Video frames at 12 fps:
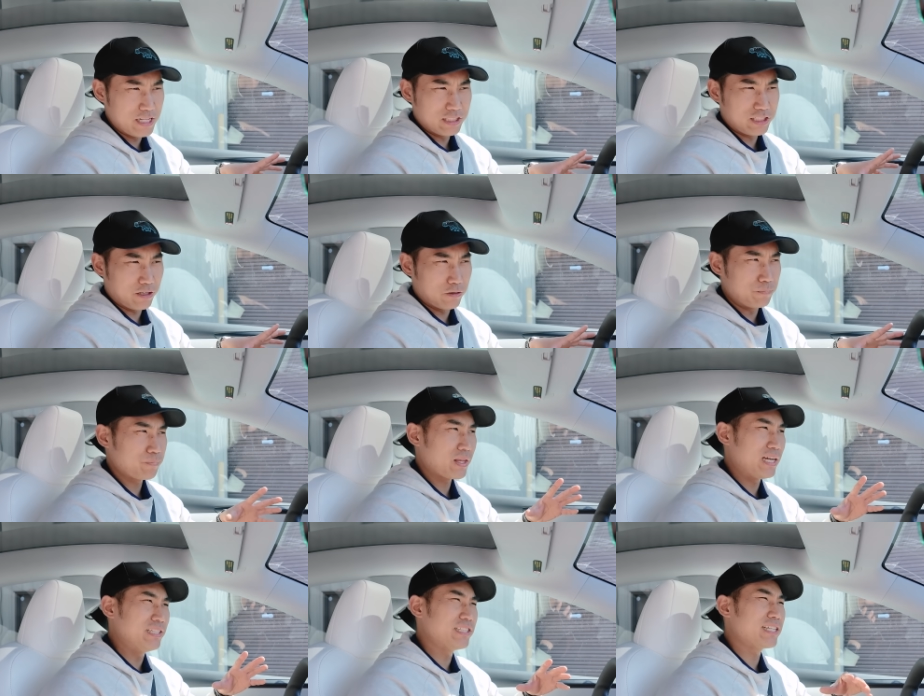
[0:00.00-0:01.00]
So
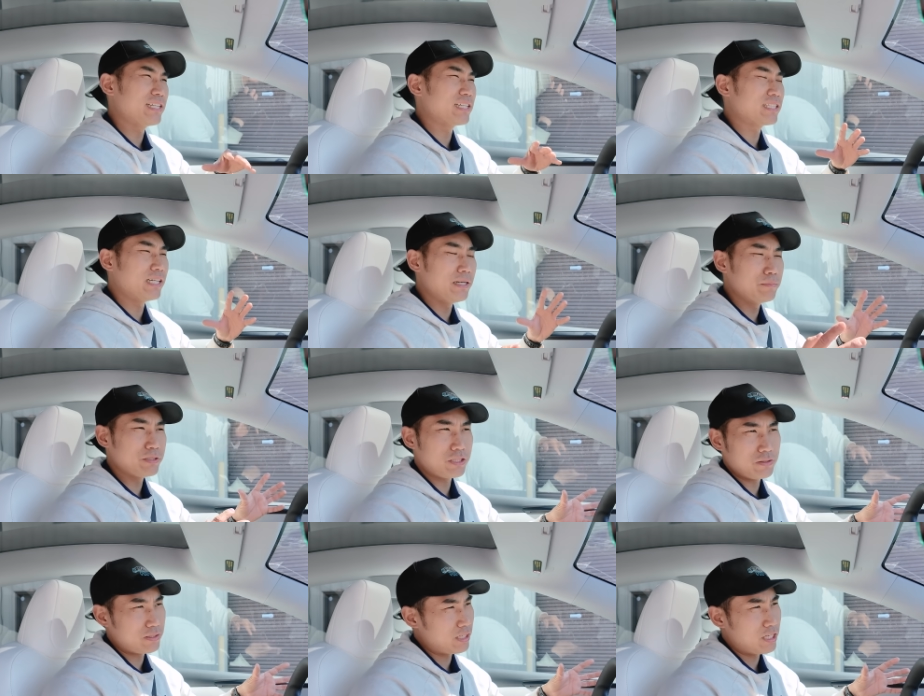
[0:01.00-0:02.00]
is it gonna come
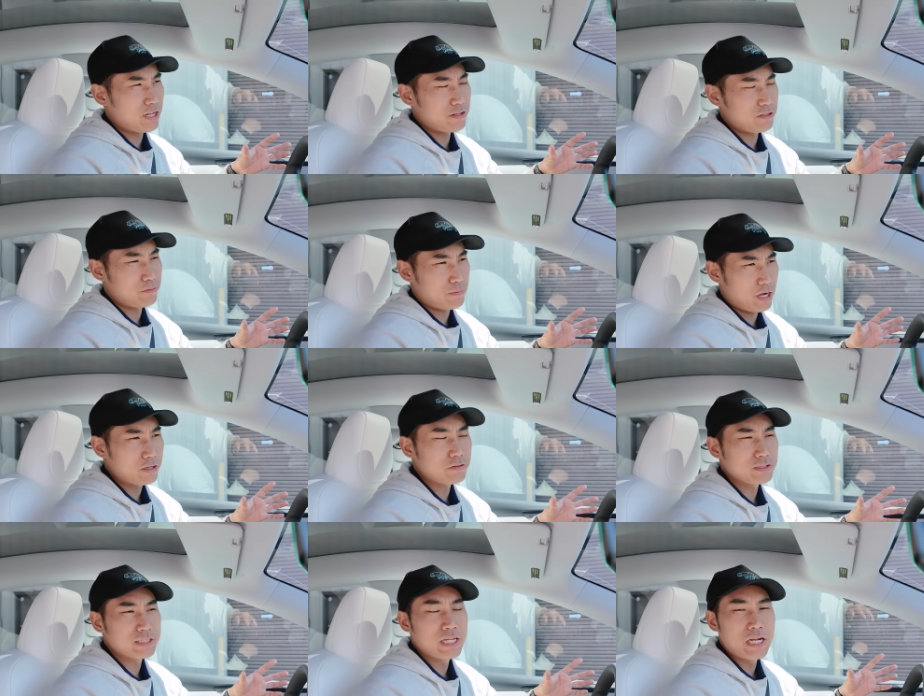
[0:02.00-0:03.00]
to the other
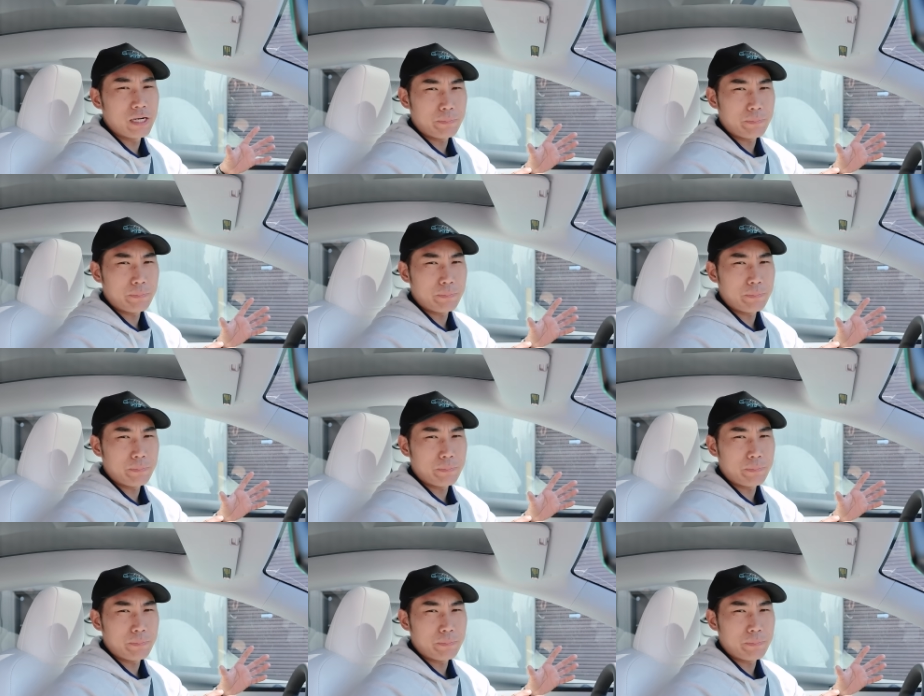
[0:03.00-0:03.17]
models?